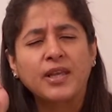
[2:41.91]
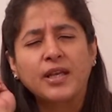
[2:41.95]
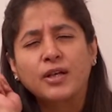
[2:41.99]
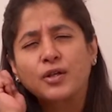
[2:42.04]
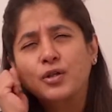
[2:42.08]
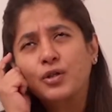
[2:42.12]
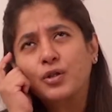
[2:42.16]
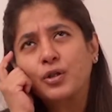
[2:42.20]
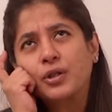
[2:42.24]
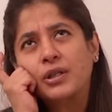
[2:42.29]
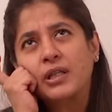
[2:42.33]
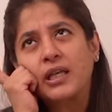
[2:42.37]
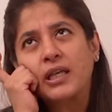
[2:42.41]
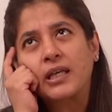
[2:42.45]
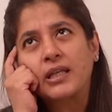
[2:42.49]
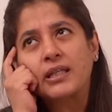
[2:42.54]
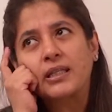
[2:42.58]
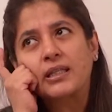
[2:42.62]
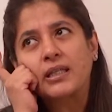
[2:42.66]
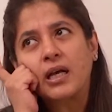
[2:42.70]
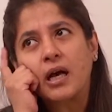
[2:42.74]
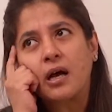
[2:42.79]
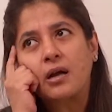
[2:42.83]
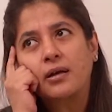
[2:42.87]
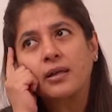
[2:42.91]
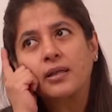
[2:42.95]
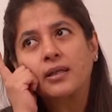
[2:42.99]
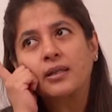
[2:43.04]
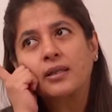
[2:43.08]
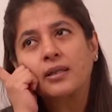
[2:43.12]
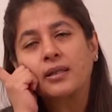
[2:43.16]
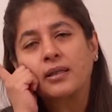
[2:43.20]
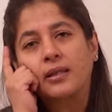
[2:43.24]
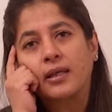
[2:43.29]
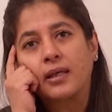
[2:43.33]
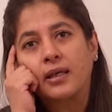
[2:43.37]
So they
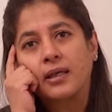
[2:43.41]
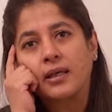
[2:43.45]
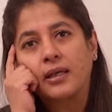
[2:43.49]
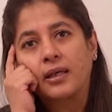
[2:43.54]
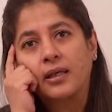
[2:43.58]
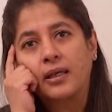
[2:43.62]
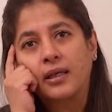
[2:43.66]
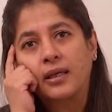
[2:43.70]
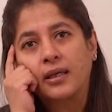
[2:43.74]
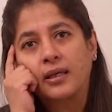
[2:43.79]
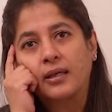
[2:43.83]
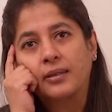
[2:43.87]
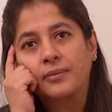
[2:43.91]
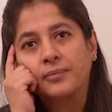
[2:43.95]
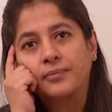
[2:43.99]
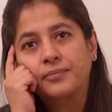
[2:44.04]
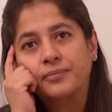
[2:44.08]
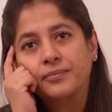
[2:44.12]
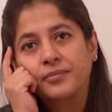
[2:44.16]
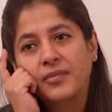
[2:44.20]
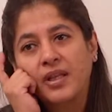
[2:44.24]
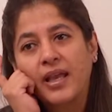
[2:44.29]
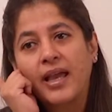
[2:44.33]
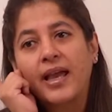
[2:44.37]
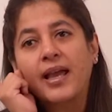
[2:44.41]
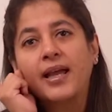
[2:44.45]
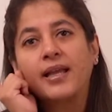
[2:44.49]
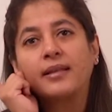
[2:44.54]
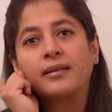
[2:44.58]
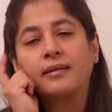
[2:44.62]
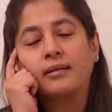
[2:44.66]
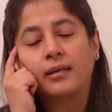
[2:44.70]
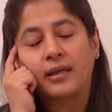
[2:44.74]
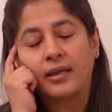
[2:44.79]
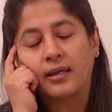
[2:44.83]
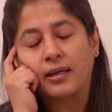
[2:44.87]
started thinking
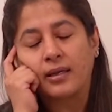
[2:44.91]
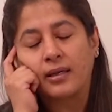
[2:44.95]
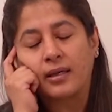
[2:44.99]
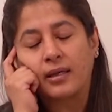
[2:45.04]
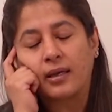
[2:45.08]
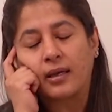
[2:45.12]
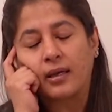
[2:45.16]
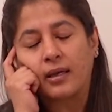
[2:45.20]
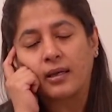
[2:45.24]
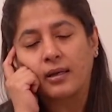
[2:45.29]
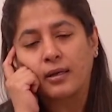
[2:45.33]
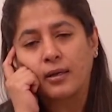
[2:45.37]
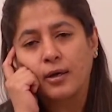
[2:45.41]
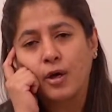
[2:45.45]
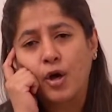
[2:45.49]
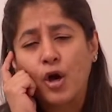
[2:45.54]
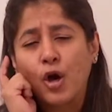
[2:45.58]
and thinking,